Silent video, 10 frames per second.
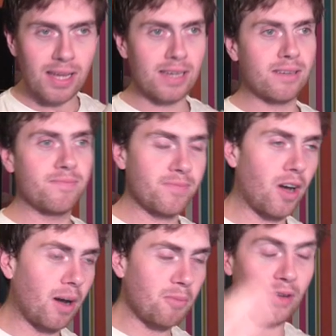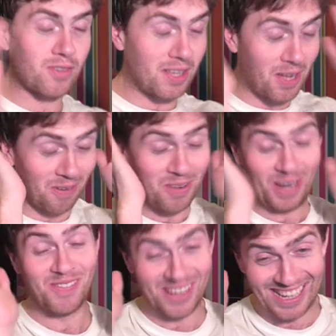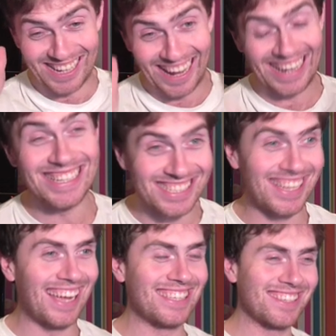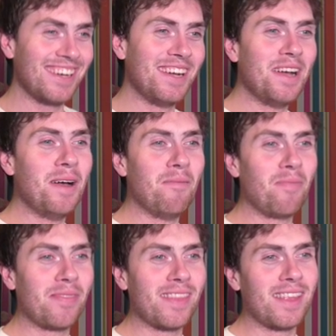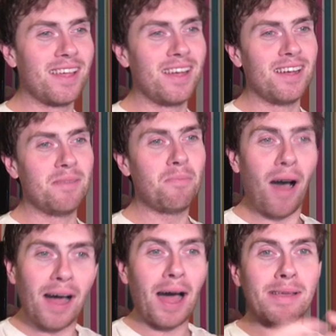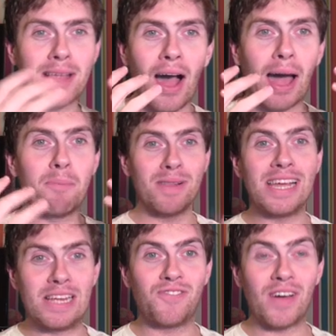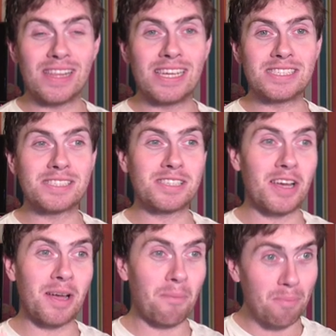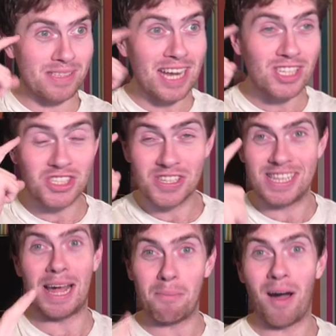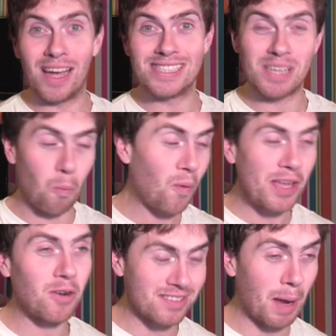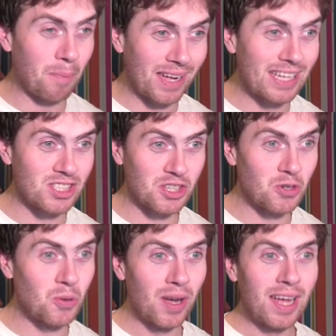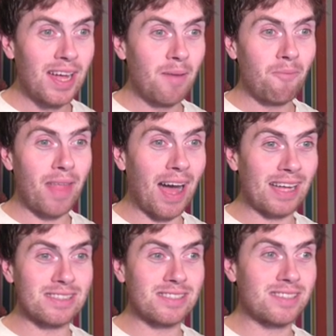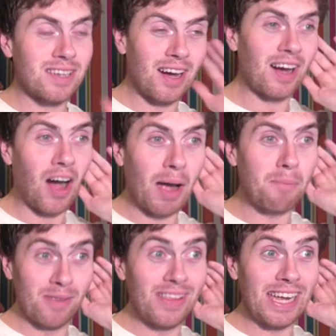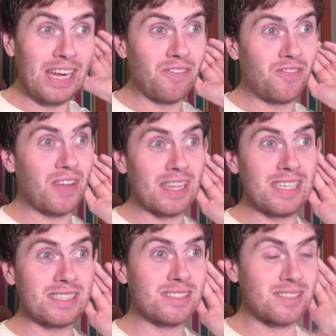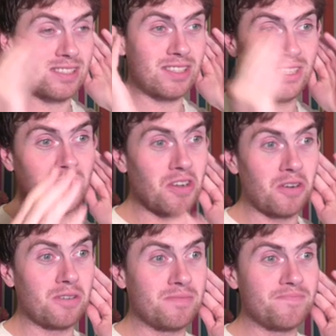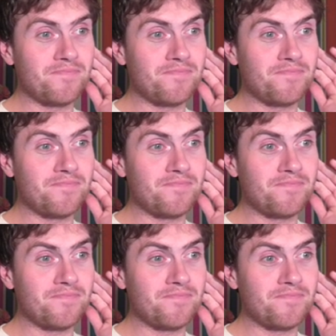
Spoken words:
like... Oh, I'm not even going to get into this. But I believe that there's potential in our minds that we're not tapping into. And I believe that it's, you know,